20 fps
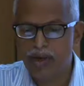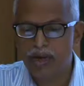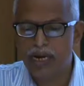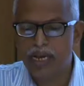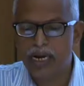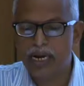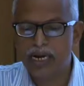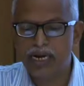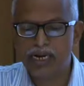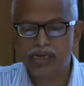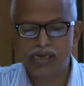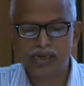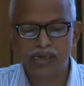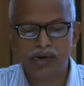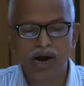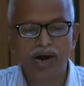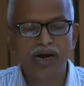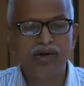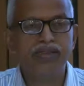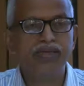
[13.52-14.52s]
Let us
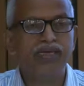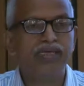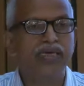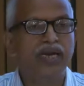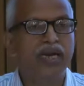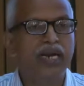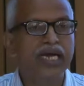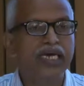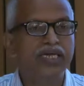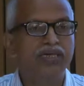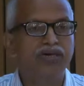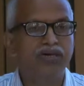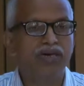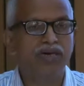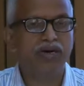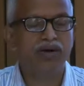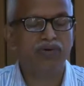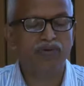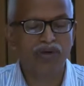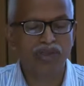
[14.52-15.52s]
start this
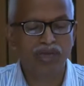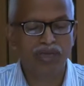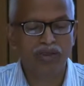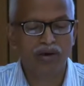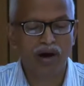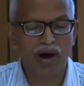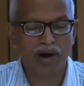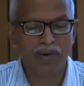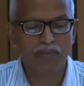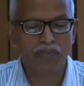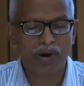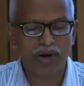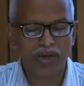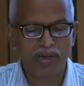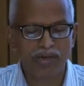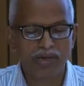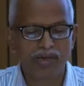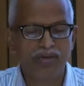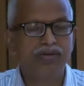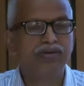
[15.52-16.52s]
lecture with a thought
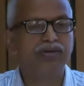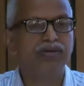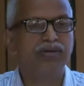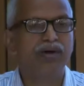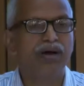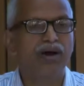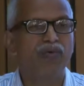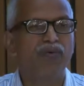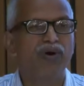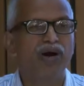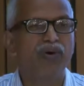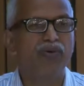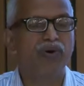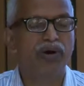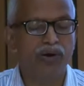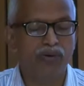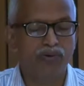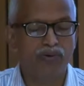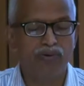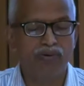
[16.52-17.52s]
process, what we
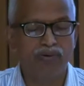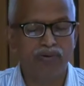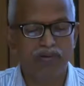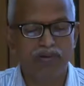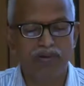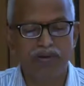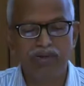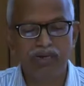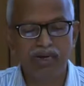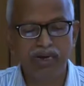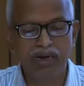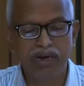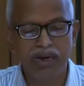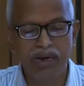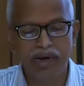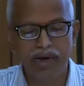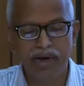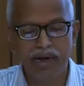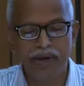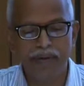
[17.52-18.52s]
do.
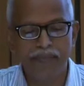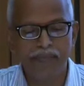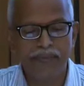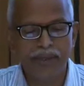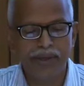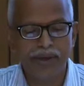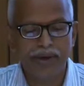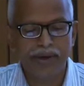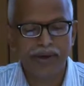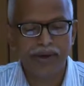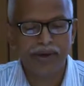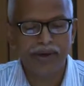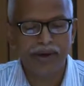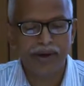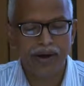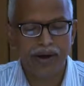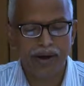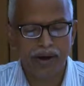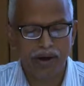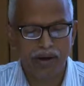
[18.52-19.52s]
Generally,
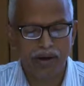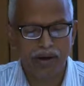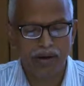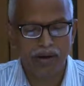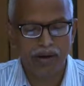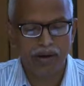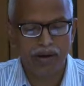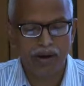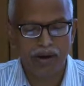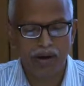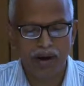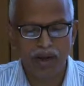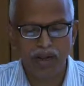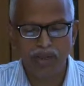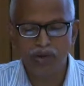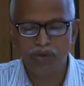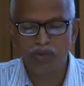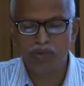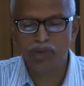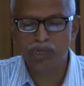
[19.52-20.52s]
uh,
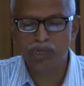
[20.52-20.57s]
although we